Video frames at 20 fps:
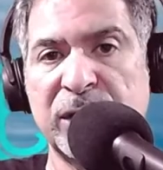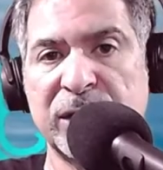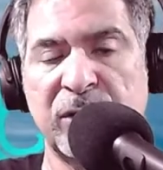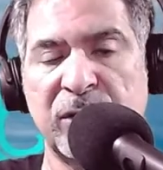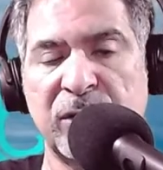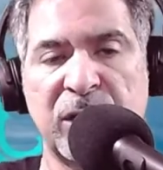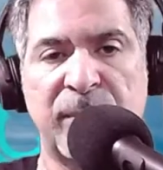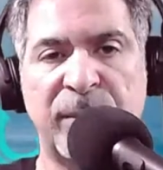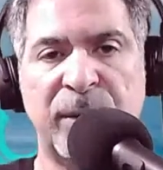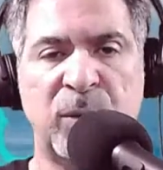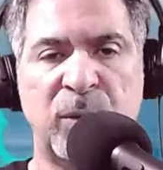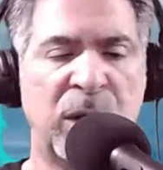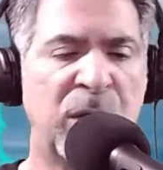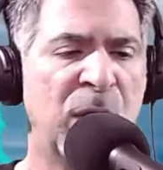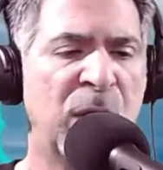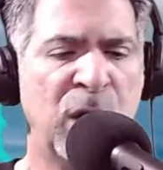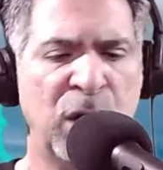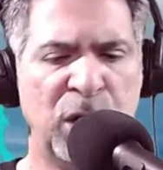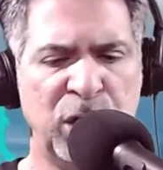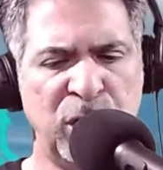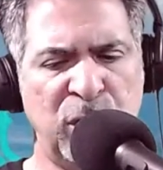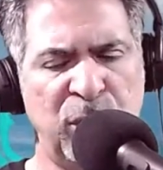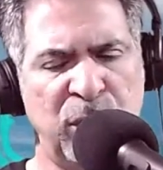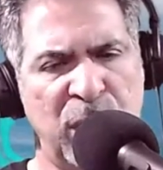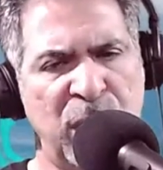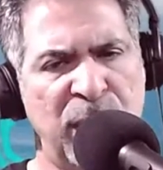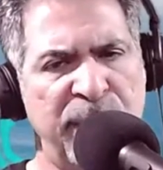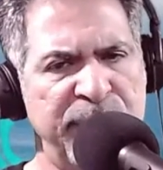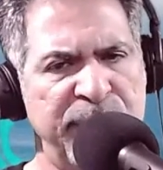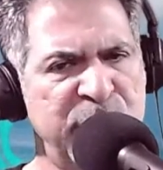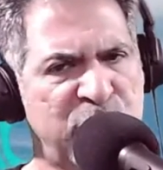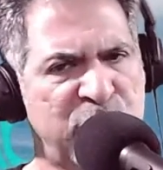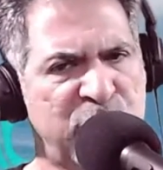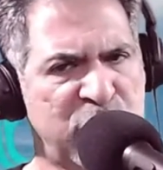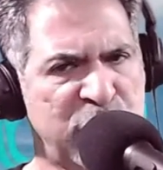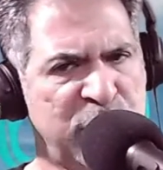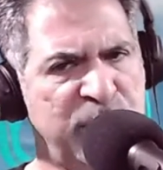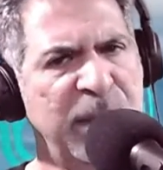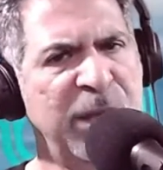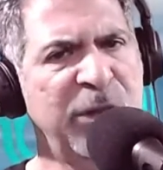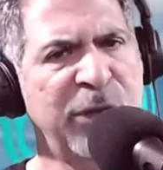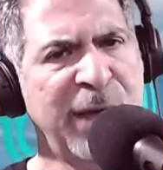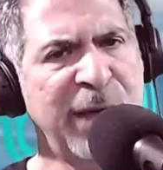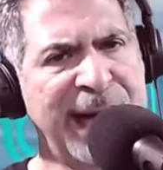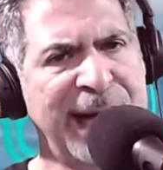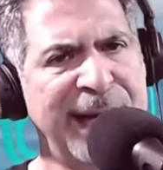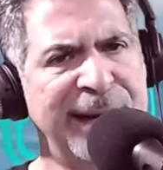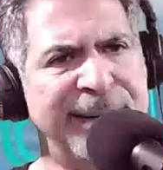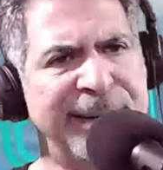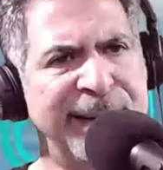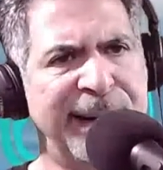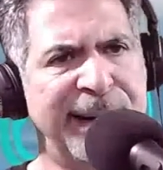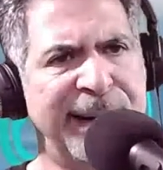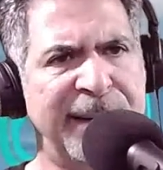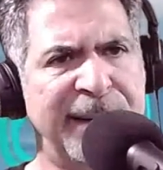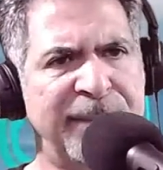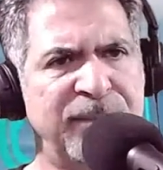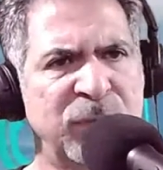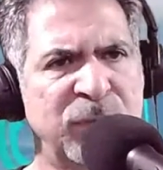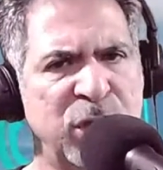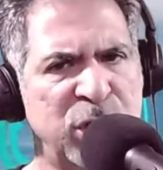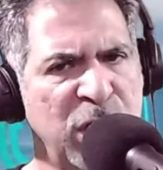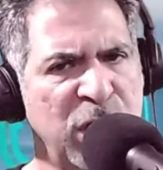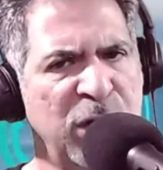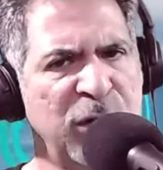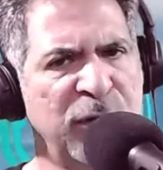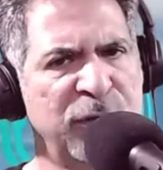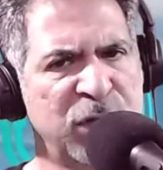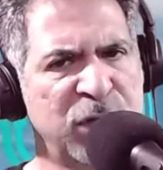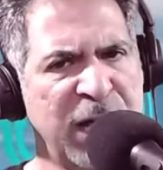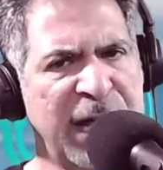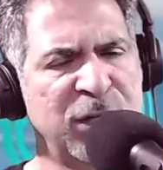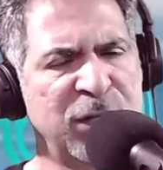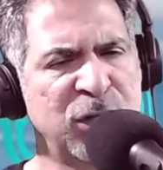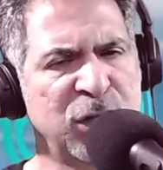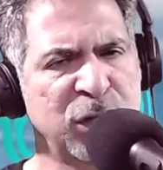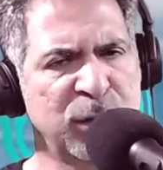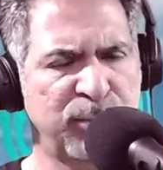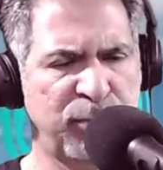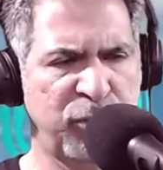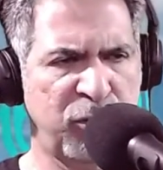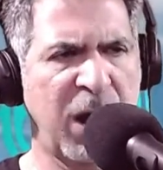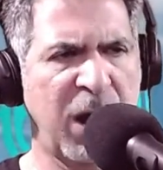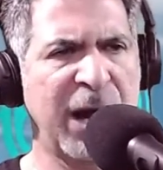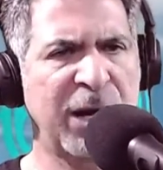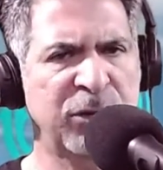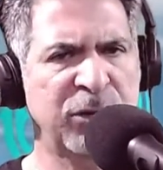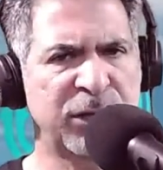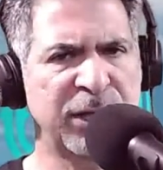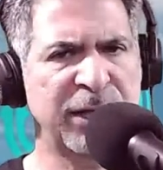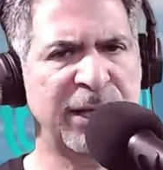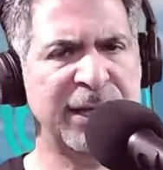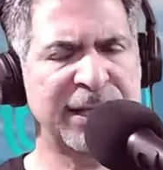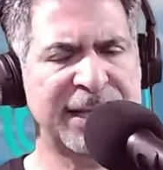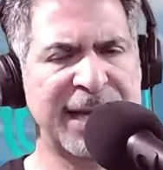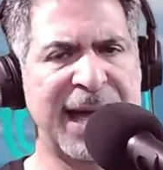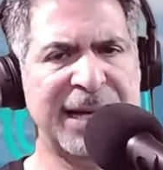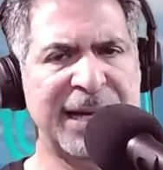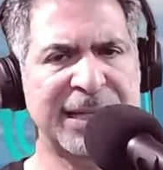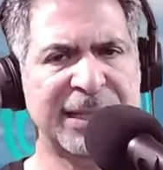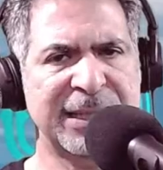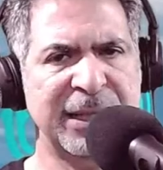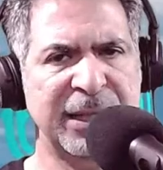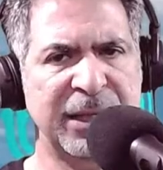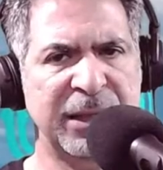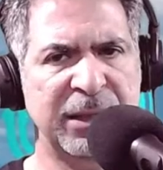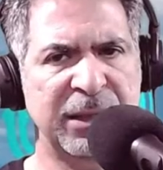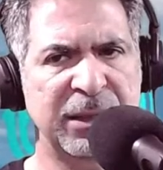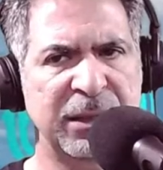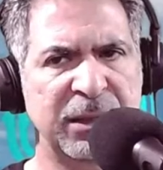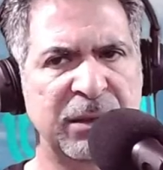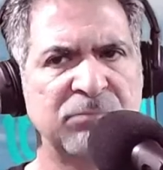They'll come in, well, Ms. Smith had degenerative changes prior to this accident.